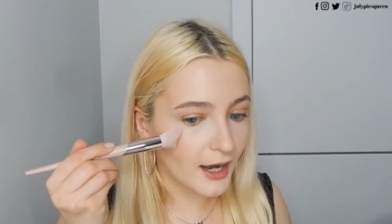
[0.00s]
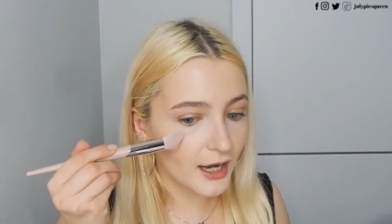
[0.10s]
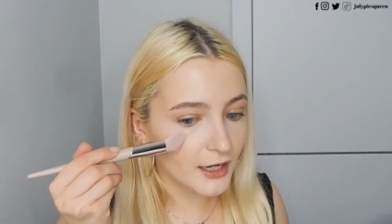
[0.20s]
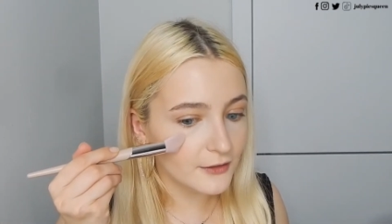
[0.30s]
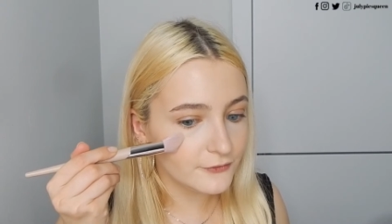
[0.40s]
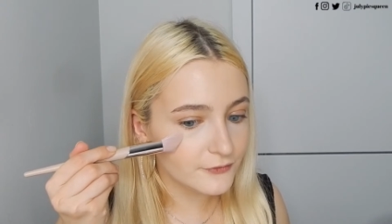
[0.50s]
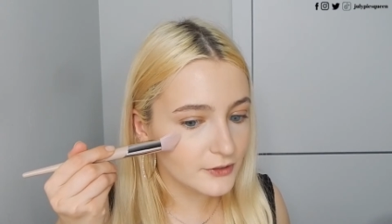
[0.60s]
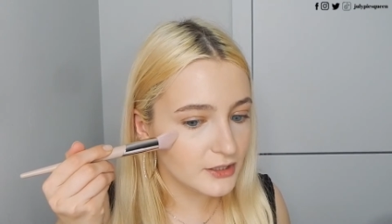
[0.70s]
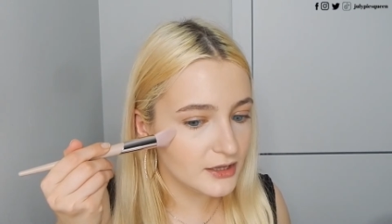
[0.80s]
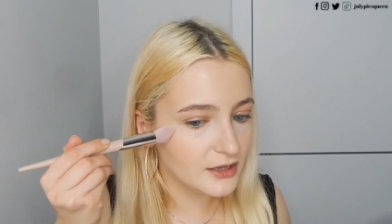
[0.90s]
I've
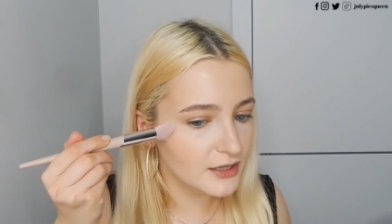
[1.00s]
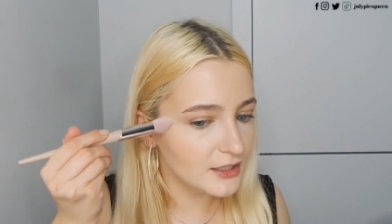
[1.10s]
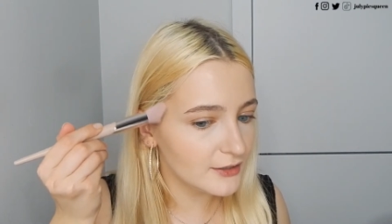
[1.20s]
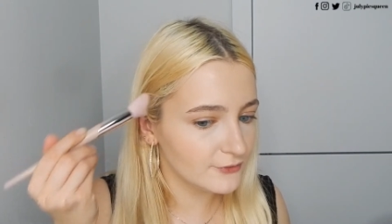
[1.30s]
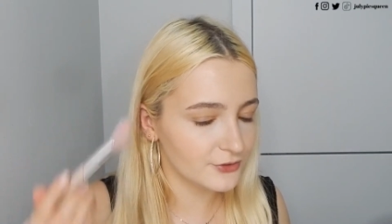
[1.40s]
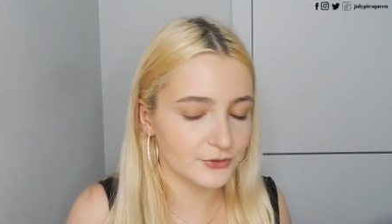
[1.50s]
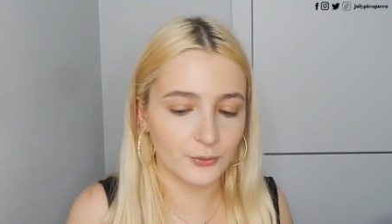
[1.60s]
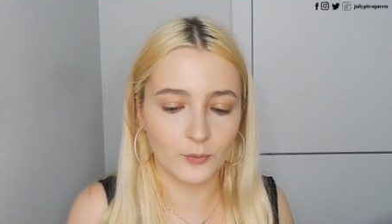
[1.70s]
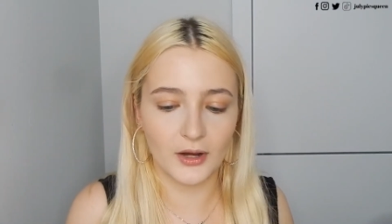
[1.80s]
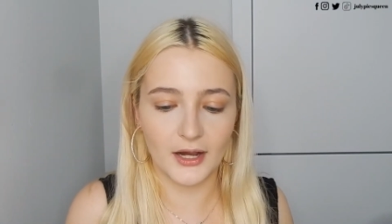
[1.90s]
loved
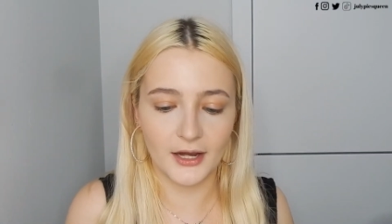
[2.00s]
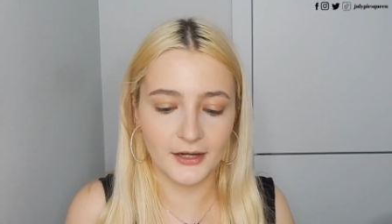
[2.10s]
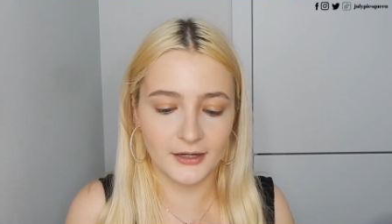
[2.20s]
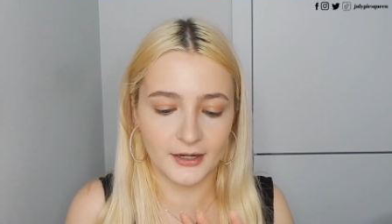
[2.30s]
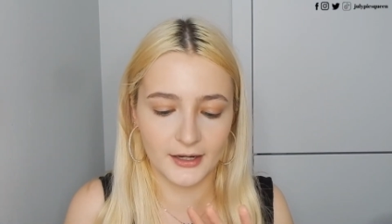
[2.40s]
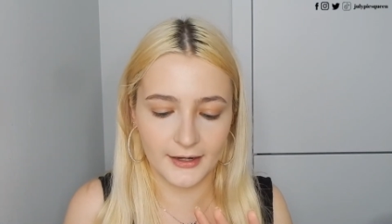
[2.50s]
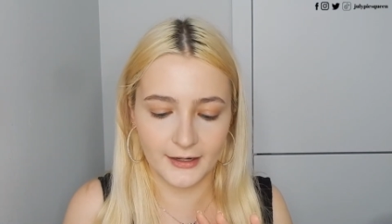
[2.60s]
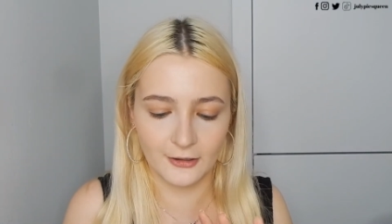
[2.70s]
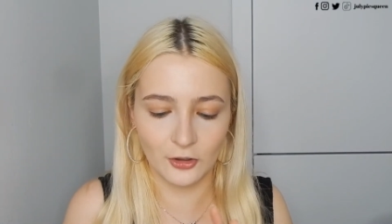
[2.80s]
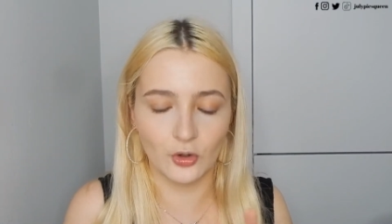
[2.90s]
the way
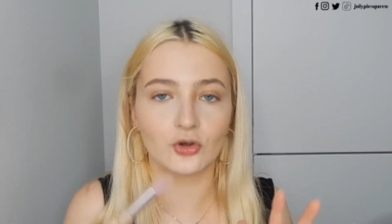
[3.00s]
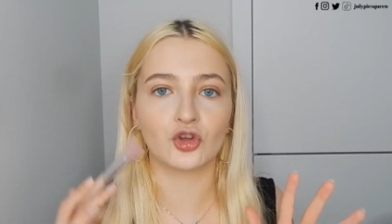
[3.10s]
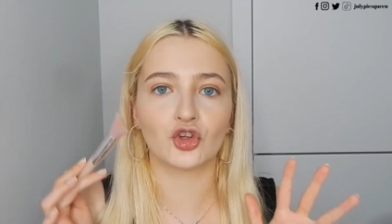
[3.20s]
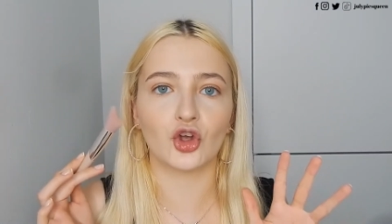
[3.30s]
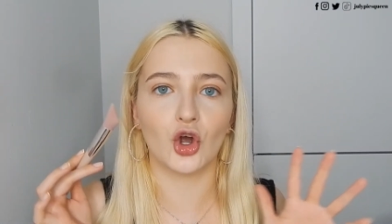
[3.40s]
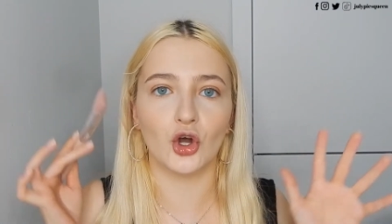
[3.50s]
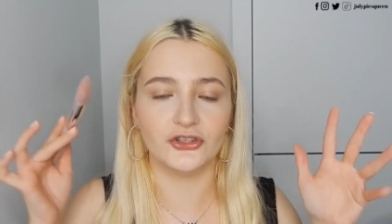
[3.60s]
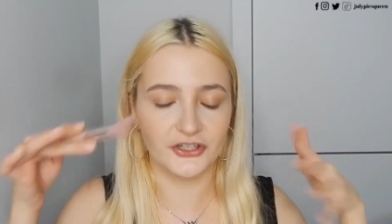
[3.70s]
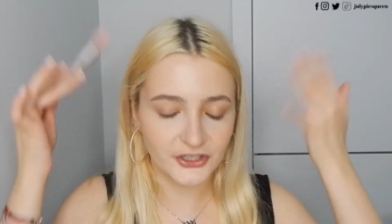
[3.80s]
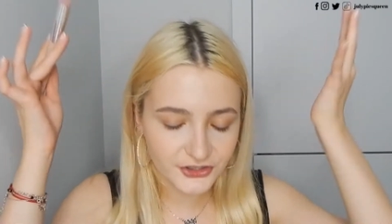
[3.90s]
it looks
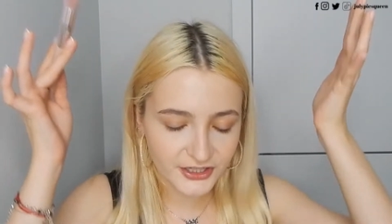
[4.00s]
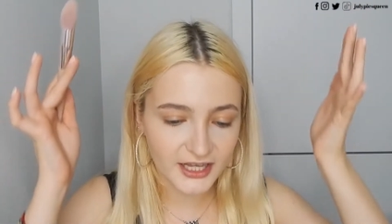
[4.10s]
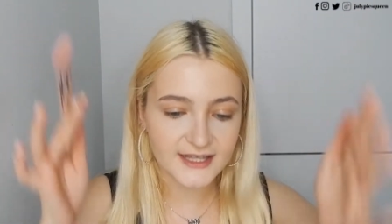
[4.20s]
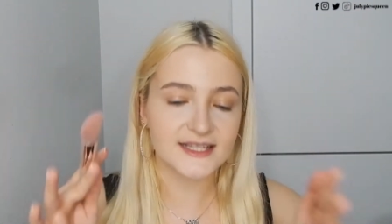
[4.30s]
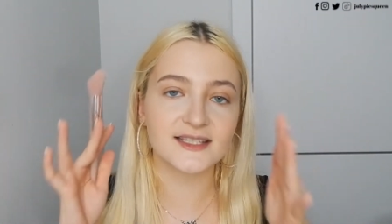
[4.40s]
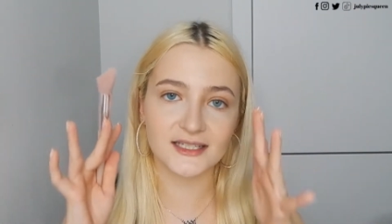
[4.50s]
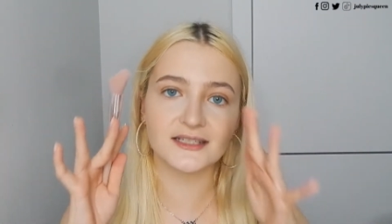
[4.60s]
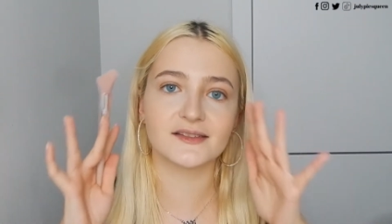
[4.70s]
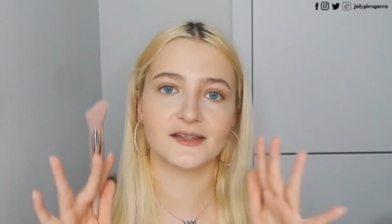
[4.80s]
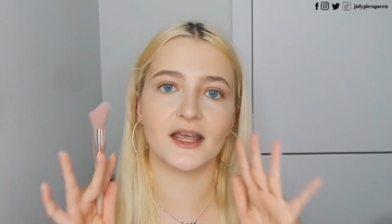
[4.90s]
on the internet
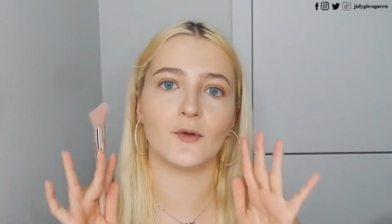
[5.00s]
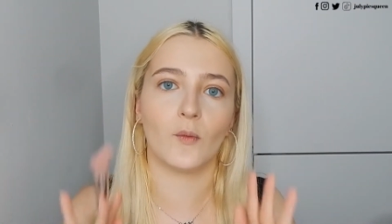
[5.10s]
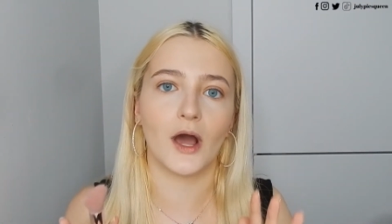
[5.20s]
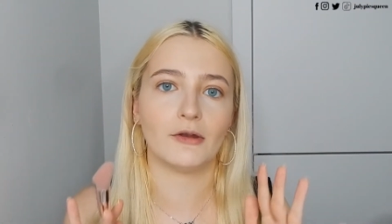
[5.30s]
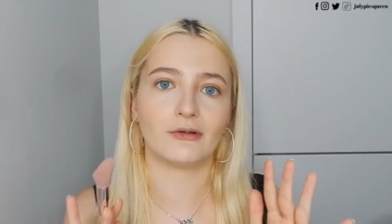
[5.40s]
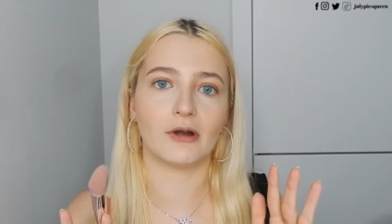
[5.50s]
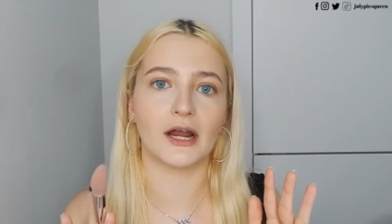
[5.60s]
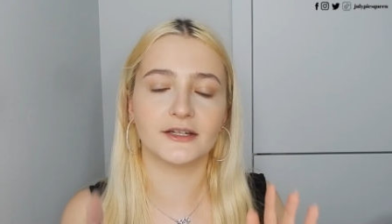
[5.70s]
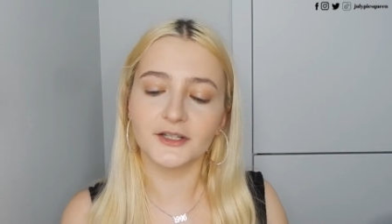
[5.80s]
since day one, all right?